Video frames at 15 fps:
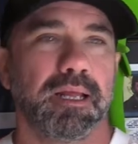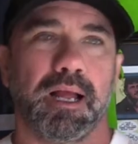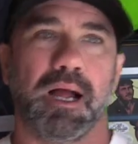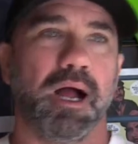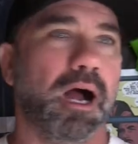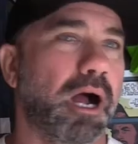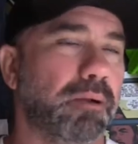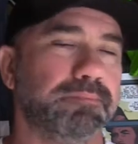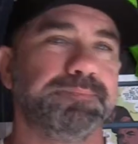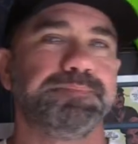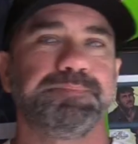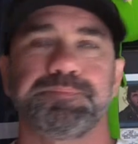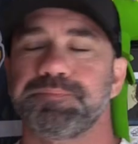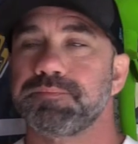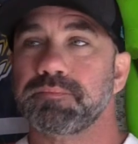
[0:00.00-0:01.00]

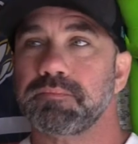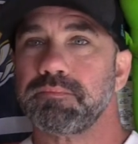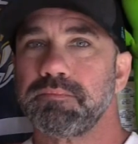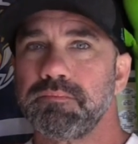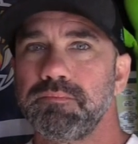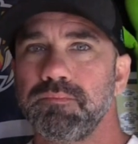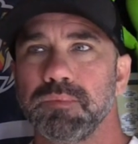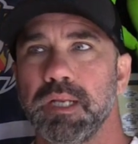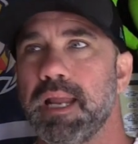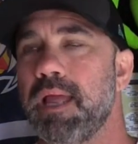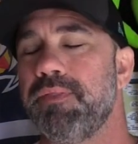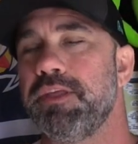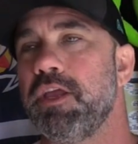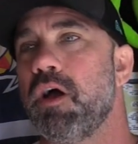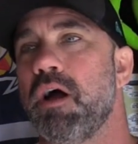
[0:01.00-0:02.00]
And
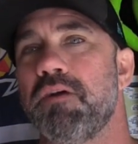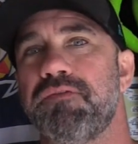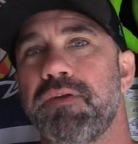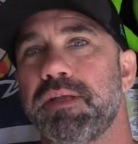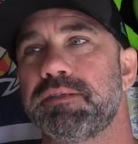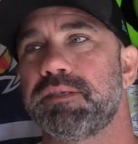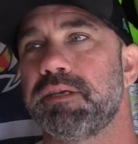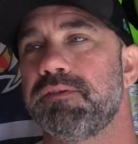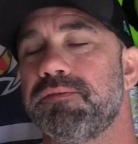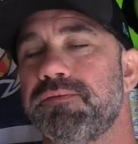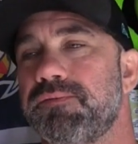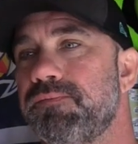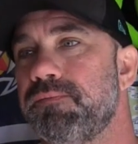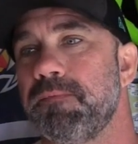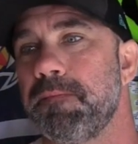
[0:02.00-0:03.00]
the
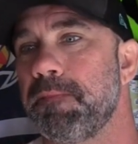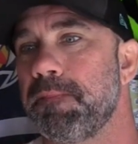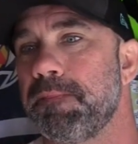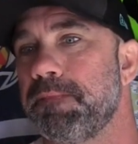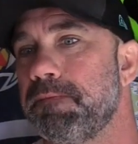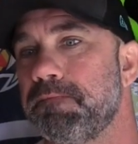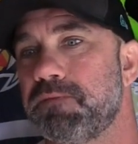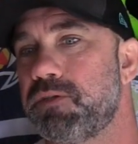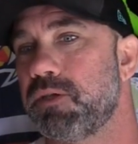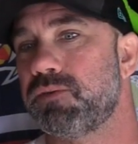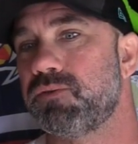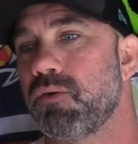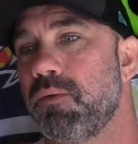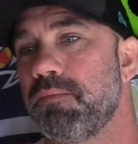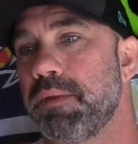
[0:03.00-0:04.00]
offensive
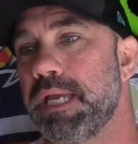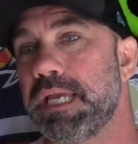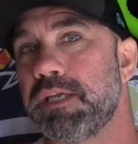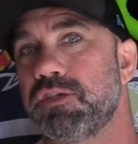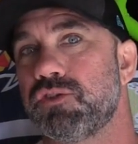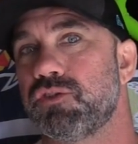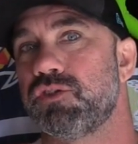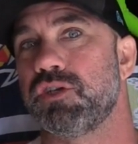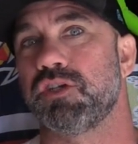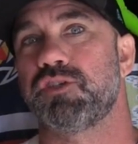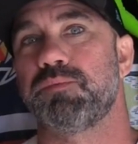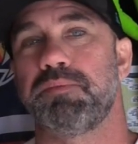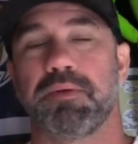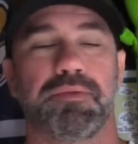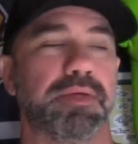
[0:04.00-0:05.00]
system is
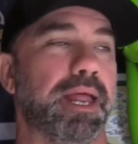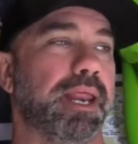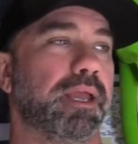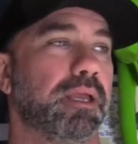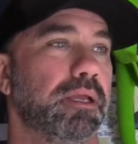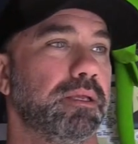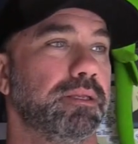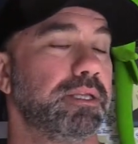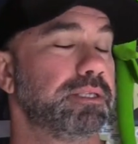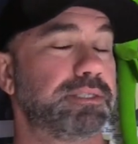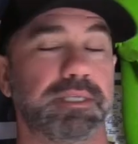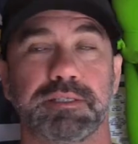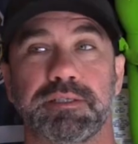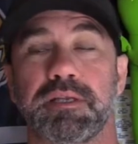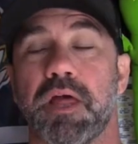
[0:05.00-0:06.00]
just pathetic. There's
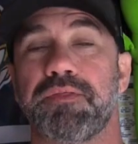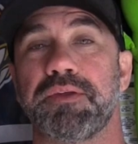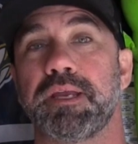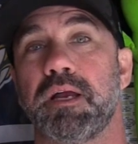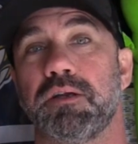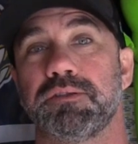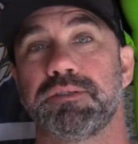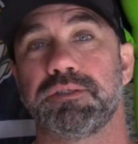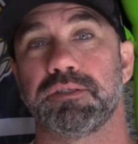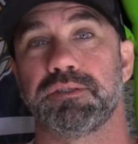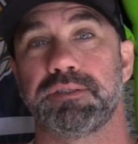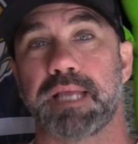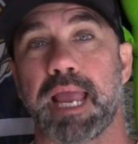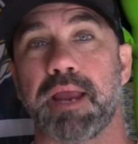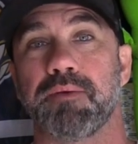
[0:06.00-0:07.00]
just nothing else to
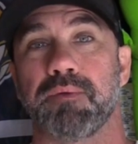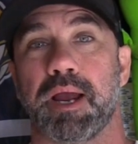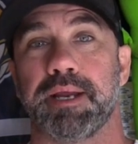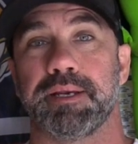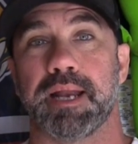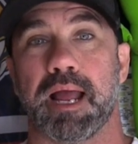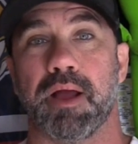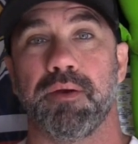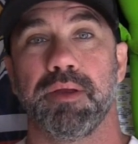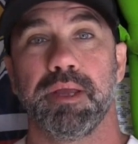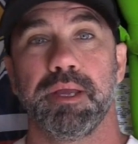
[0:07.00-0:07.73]
say right now.